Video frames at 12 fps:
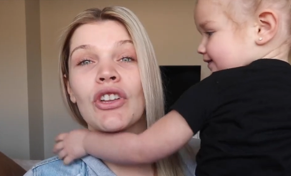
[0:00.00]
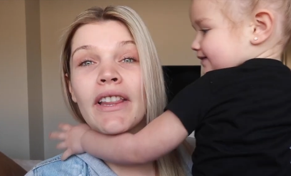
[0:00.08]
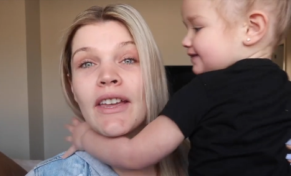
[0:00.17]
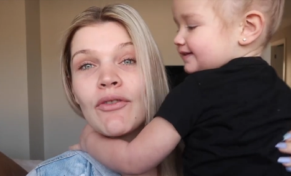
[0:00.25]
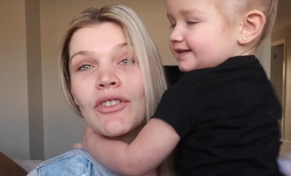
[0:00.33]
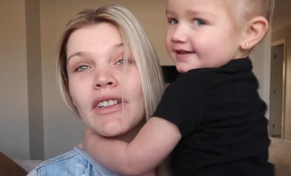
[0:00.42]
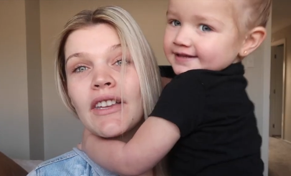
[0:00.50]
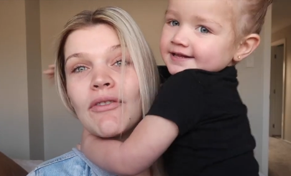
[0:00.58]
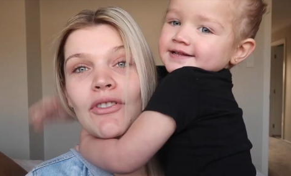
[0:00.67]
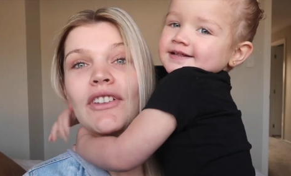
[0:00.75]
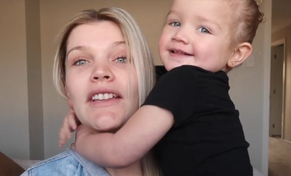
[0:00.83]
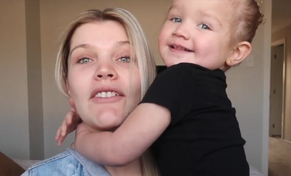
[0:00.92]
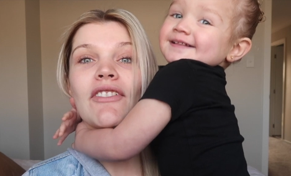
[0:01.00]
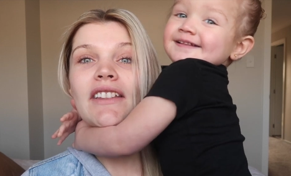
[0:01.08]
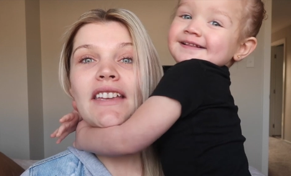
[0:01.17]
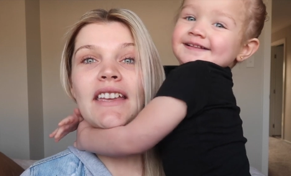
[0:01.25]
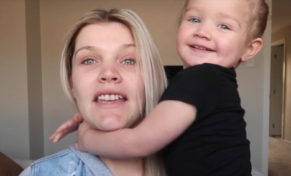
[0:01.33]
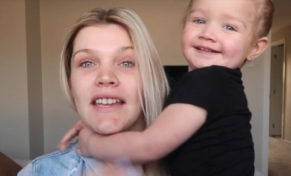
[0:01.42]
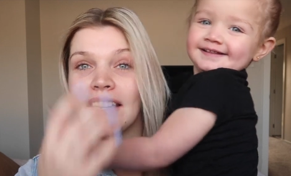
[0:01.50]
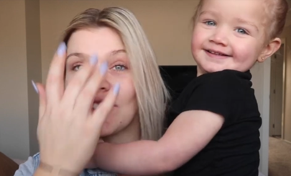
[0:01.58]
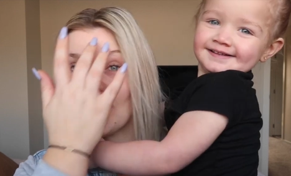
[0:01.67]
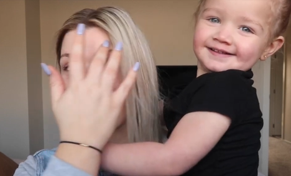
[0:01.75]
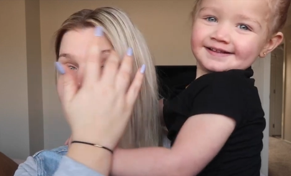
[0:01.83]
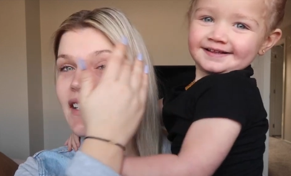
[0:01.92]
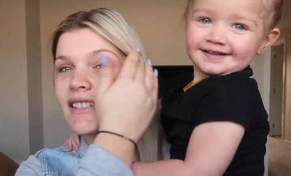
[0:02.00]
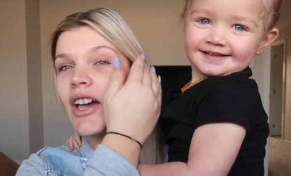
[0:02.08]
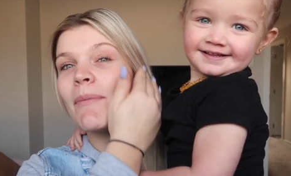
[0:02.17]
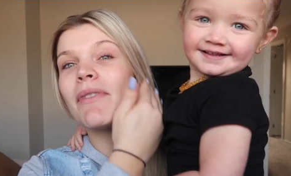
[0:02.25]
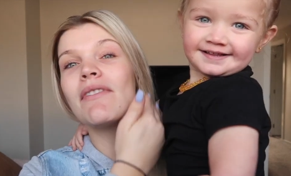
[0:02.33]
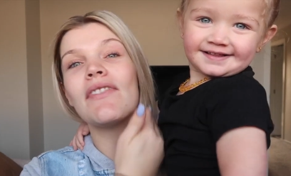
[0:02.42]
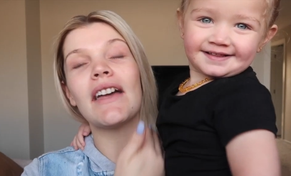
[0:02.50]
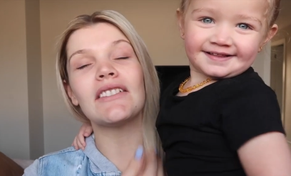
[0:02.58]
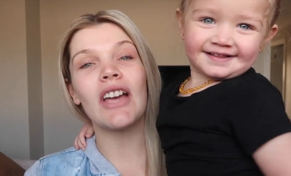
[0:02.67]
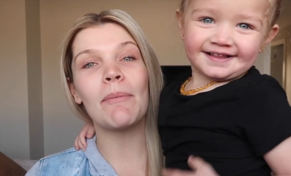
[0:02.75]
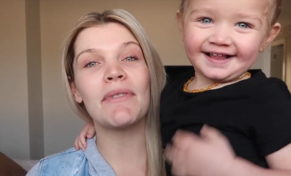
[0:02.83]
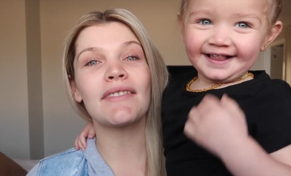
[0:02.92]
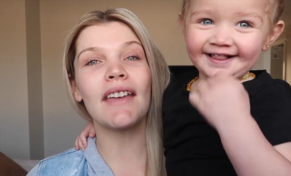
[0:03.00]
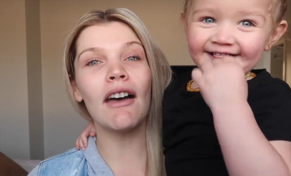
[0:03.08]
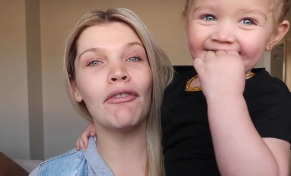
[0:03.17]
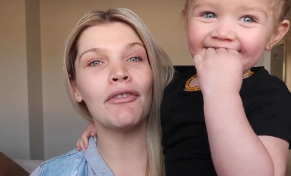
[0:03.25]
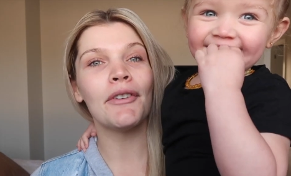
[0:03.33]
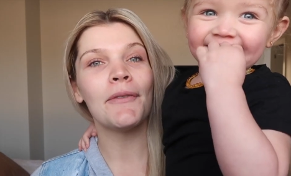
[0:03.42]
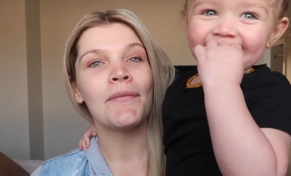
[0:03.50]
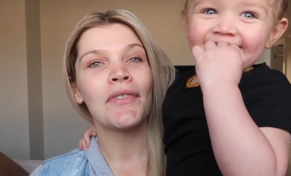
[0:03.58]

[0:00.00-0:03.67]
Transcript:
Speaker 1: really interested in that type of stuff.